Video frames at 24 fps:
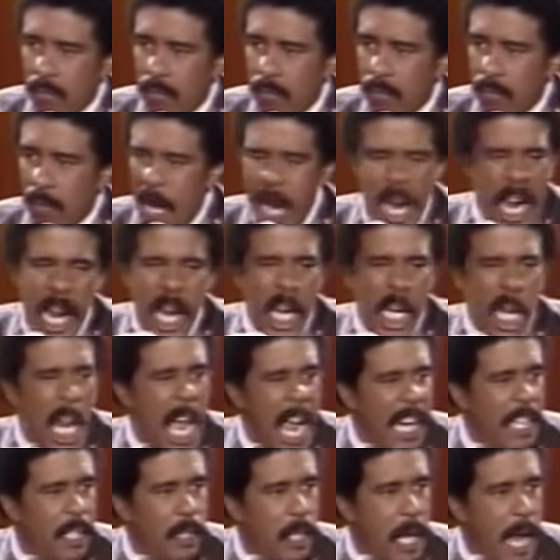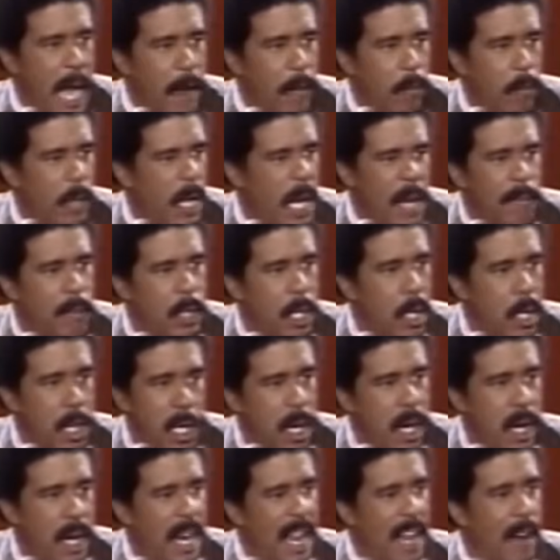I ain't like that. Whatever you
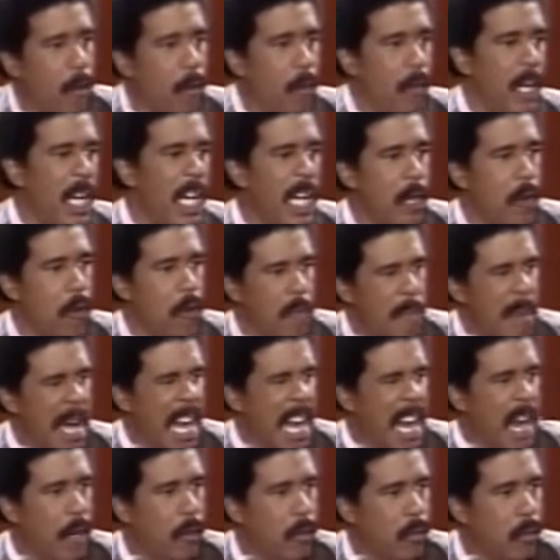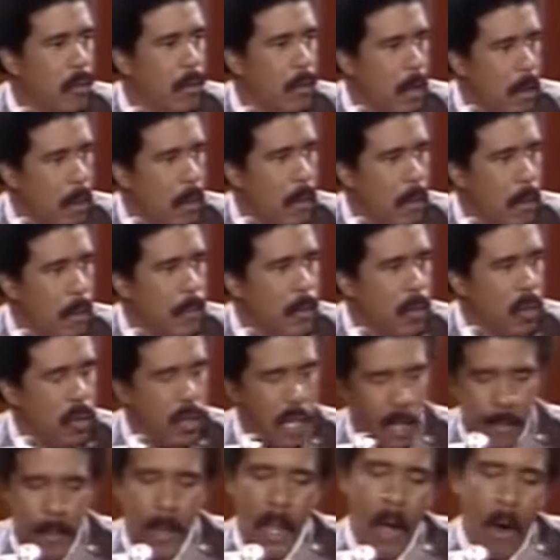heard, I don't need no money, you know. And she
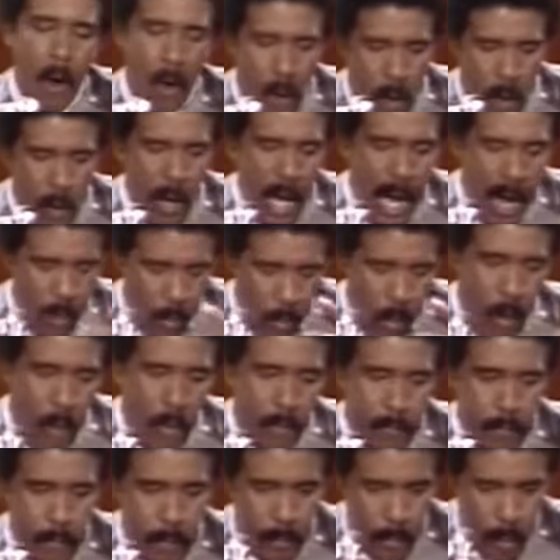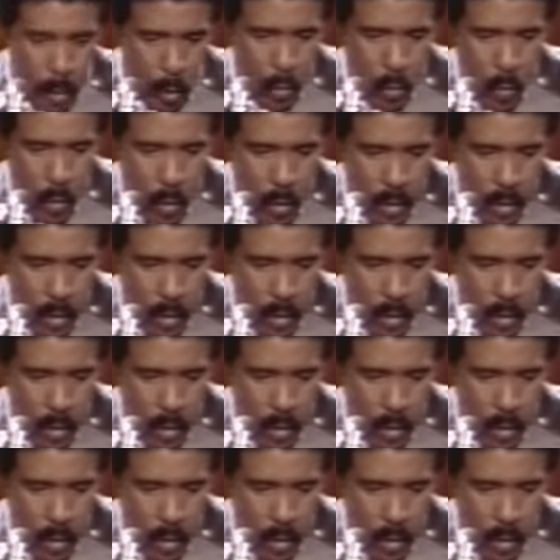said, all I want from you